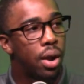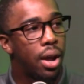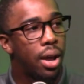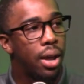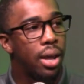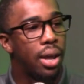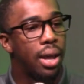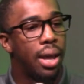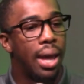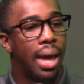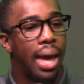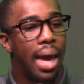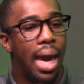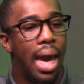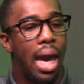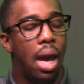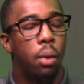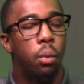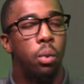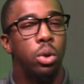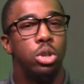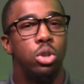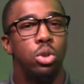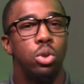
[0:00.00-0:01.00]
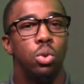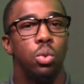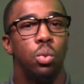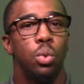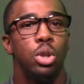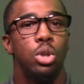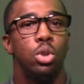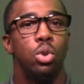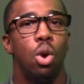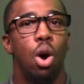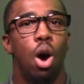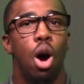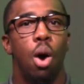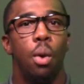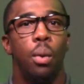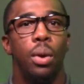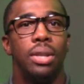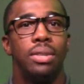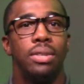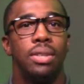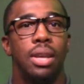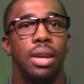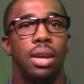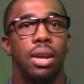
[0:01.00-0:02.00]
Right? And what you
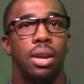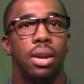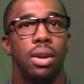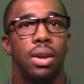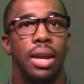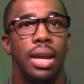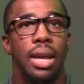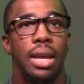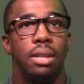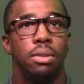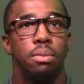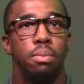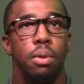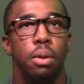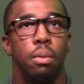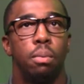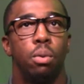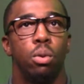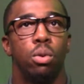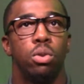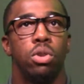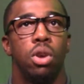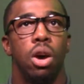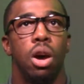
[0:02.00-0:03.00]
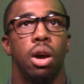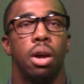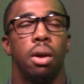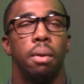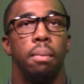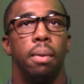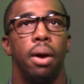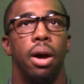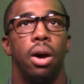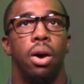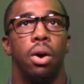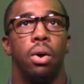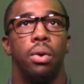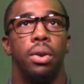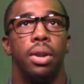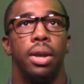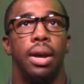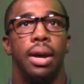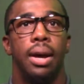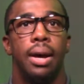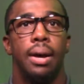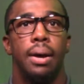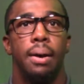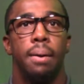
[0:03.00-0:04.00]
always hear is people talk about
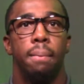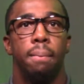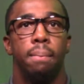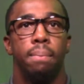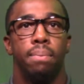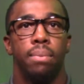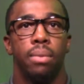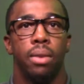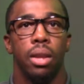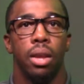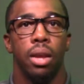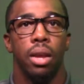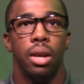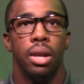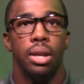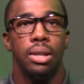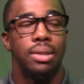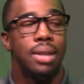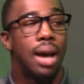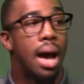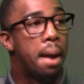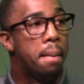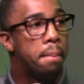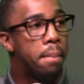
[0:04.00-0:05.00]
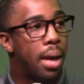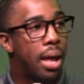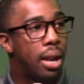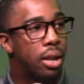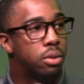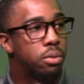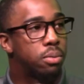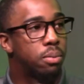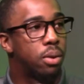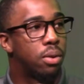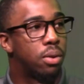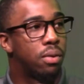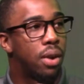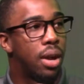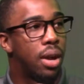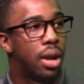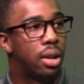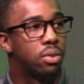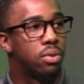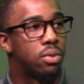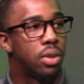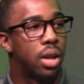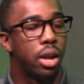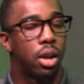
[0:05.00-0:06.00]
time management, right?
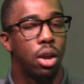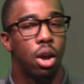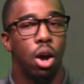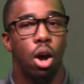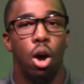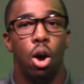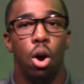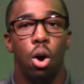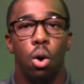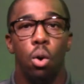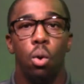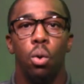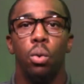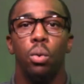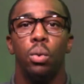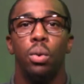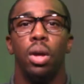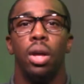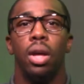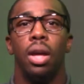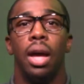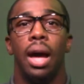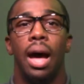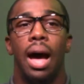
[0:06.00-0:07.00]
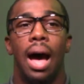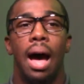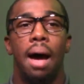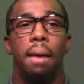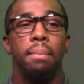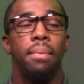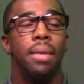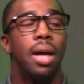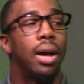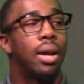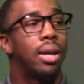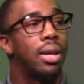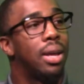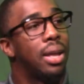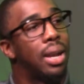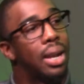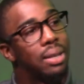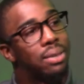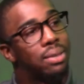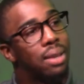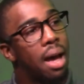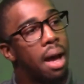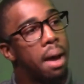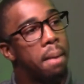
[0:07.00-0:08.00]
It's like, oh, I'm not good at
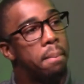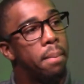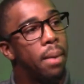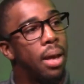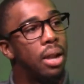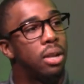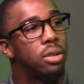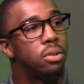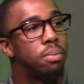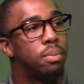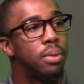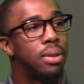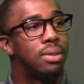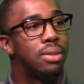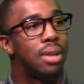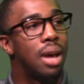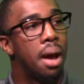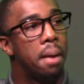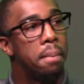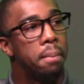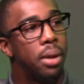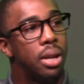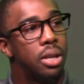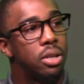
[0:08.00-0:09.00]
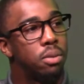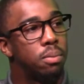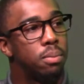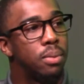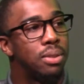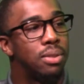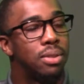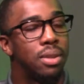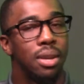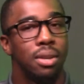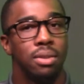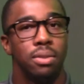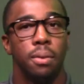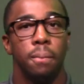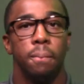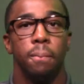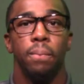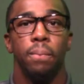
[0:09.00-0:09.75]
time management. Time management sucks.